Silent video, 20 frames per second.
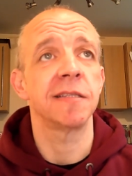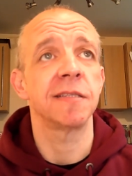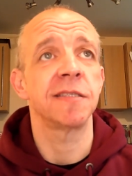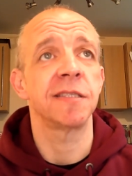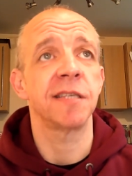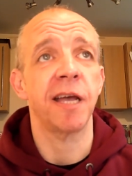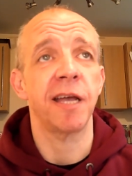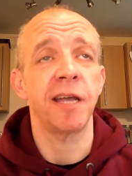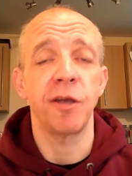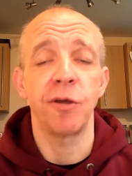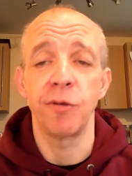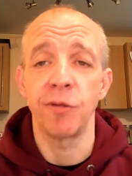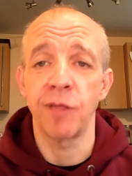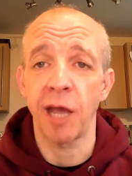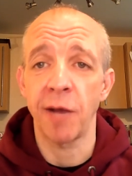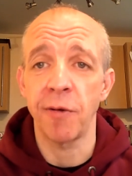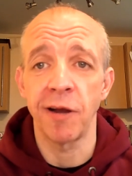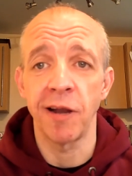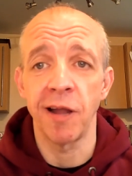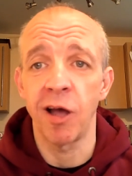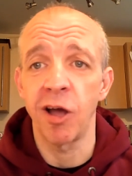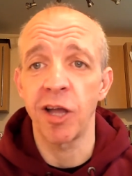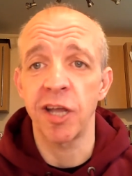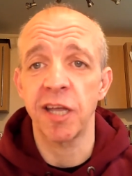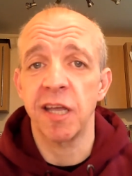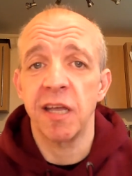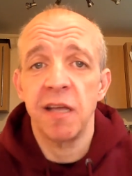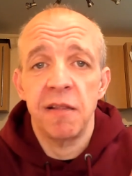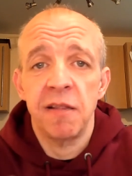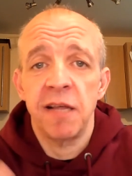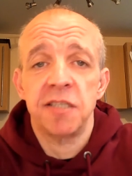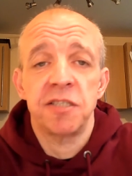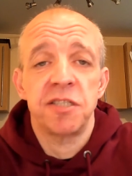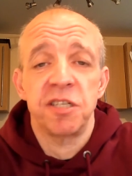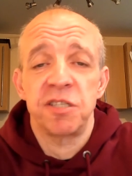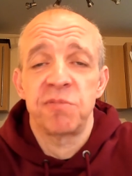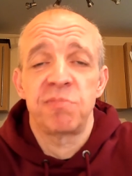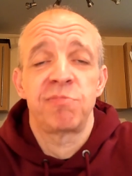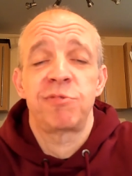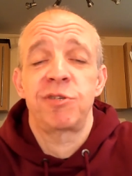say who they were like. That's
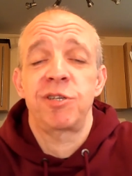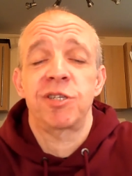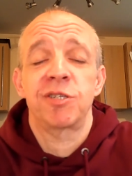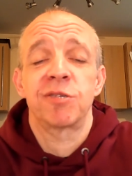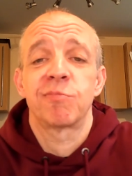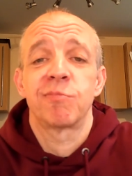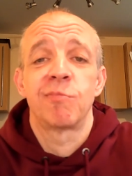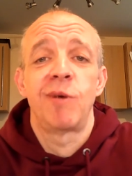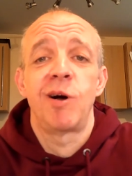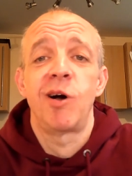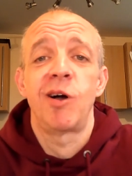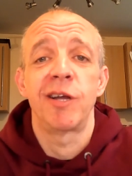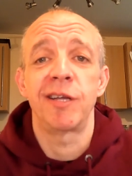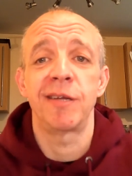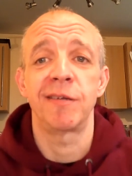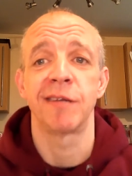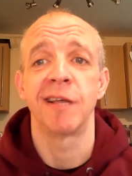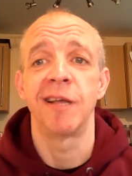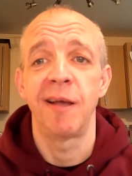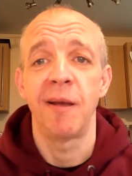just just my